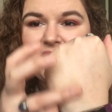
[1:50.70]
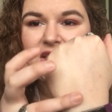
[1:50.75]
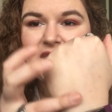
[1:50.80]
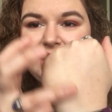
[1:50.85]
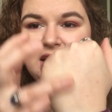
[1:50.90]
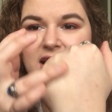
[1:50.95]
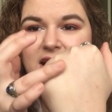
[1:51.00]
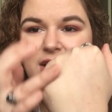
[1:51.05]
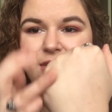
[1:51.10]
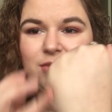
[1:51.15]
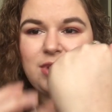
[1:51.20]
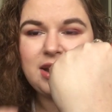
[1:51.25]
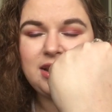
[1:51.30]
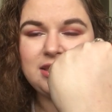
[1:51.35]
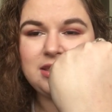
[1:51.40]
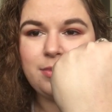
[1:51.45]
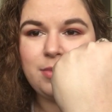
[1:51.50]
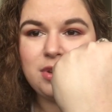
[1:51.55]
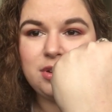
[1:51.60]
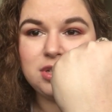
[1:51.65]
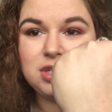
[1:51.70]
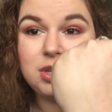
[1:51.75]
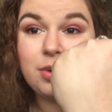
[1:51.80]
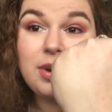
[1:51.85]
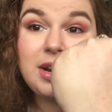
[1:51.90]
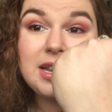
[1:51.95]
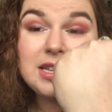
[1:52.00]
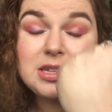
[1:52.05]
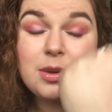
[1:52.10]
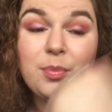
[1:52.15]
the line right in the middle.
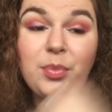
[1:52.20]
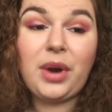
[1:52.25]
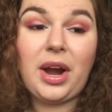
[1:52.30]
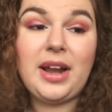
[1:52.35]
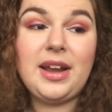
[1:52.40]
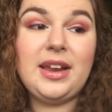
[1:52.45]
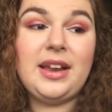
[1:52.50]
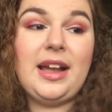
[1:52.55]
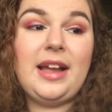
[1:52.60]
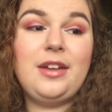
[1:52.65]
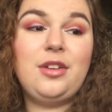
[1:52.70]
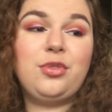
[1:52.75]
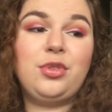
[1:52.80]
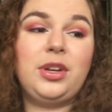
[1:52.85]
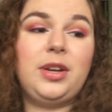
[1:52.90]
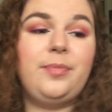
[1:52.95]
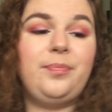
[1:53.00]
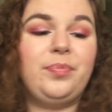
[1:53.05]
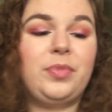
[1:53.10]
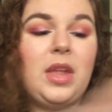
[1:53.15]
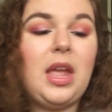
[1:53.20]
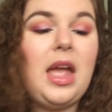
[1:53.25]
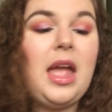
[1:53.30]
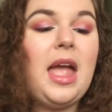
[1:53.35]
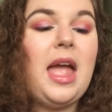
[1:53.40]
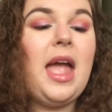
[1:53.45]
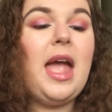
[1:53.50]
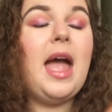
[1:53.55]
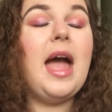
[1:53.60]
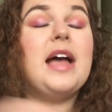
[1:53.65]
So it is a brightening eye cream.
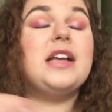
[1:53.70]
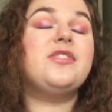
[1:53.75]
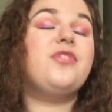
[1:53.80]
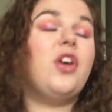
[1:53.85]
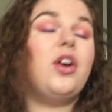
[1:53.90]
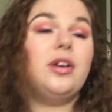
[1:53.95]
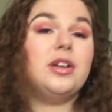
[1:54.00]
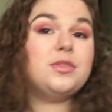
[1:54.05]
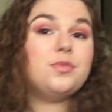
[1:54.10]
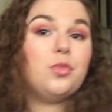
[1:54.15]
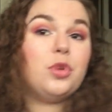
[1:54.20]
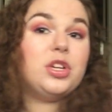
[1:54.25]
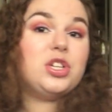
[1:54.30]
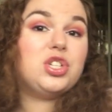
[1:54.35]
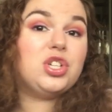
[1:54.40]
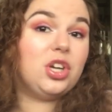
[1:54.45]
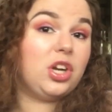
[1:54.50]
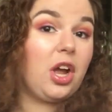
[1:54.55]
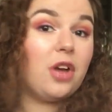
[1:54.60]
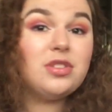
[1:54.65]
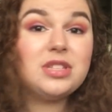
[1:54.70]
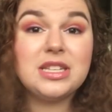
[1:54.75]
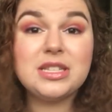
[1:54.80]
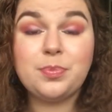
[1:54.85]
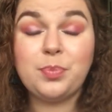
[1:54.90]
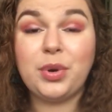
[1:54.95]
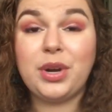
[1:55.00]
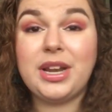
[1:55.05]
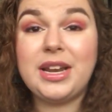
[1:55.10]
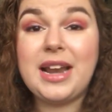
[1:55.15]
As far as moisture goes,
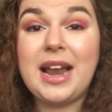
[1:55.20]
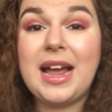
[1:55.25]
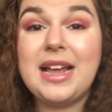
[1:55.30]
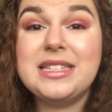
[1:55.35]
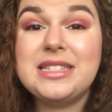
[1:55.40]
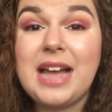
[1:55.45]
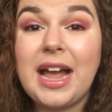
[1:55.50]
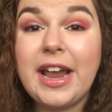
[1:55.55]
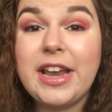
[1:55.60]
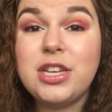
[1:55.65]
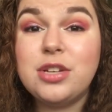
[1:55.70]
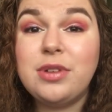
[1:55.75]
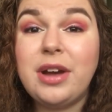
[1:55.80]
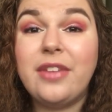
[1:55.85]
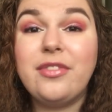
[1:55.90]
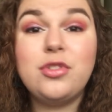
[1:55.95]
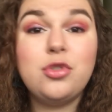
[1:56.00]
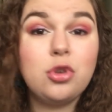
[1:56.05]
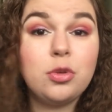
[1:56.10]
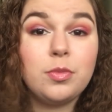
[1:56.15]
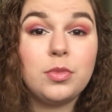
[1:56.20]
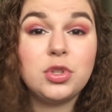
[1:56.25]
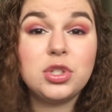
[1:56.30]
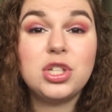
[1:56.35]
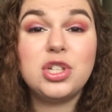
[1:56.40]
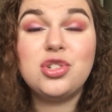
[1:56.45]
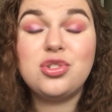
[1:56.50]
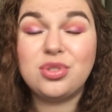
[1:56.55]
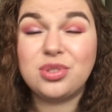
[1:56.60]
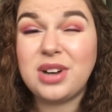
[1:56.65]
it's pretty nice. I do have normal
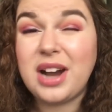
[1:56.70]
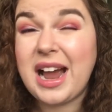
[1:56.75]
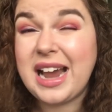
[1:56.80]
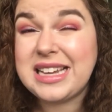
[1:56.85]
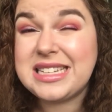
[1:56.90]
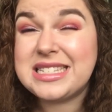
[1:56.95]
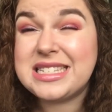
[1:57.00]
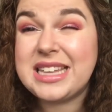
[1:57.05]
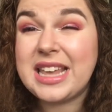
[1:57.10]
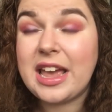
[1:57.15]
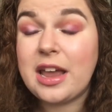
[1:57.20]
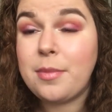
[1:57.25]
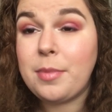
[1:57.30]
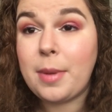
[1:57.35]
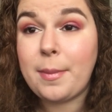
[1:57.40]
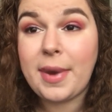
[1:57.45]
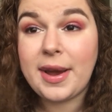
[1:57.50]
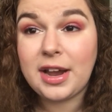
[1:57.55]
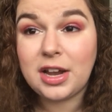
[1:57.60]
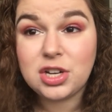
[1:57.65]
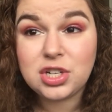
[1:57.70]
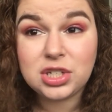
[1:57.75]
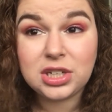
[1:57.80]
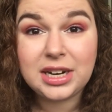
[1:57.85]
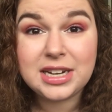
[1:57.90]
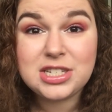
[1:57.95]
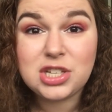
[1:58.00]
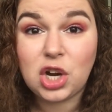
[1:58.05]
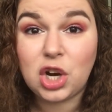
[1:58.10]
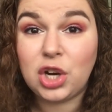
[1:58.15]
to dry skin, but my under
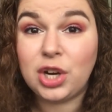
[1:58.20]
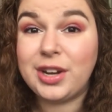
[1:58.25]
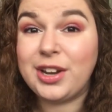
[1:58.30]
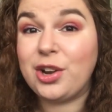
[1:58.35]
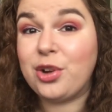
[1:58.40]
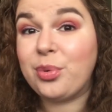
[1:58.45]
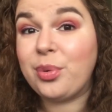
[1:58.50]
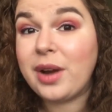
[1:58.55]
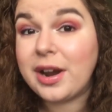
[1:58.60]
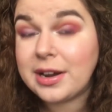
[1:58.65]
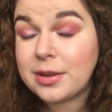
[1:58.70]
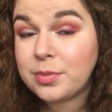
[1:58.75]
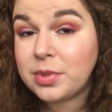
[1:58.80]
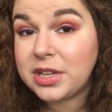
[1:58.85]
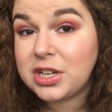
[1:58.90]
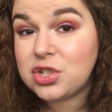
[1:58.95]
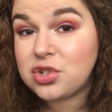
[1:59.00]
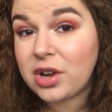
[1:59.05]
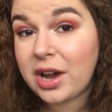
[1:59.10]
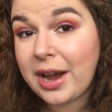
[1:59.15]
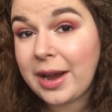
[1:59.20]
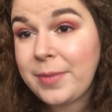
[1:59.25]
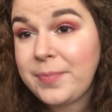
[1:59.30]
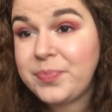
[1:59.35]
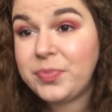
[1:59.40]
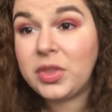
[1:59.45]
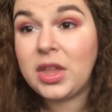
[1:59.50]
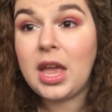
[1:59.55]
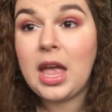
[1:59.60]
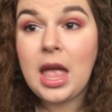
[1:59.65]
eyes aren't incredibly dry.
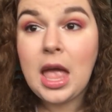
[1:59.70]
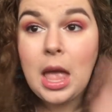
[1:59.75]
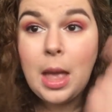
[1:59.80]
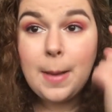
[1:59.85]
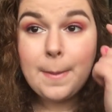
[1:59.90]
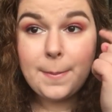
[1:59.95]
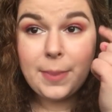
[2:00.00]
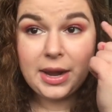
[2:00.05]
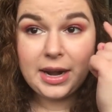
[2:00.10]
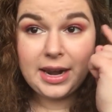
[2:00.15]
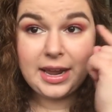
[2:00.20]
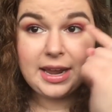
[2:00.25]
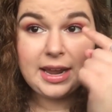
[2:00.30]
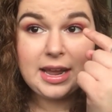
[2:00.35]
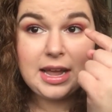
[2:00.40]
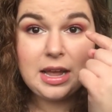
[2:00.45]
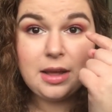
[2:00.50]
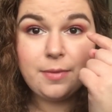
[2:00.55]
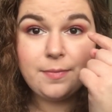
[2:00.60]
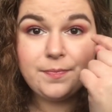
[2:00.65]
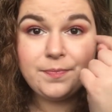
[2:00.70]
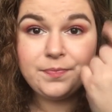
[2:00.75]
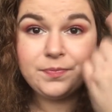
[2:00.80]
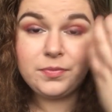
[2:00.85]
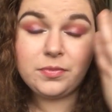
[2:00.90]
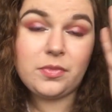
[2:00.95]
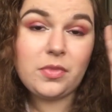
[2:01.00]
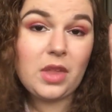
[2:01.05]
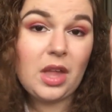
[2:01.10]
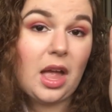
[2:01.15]
But I um,
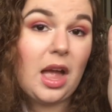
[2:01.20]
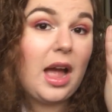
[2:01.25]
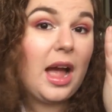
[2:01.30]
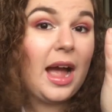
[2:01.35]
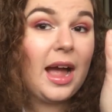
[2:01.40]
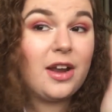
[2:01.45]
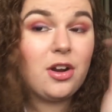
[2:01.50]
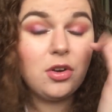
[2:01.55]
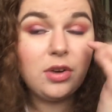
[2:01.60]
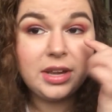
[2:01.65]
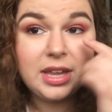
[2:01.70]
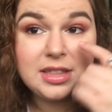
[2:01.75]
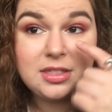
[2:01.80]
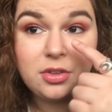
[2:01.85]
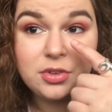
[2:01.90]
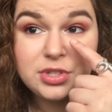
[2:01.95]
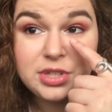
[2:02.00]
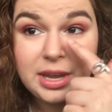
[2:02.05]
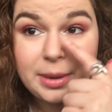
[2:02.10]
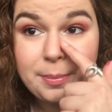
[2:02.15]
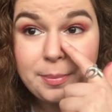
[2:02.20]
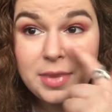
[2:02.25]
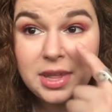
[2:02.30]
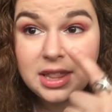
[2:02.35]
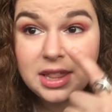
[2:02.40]
I don't get those like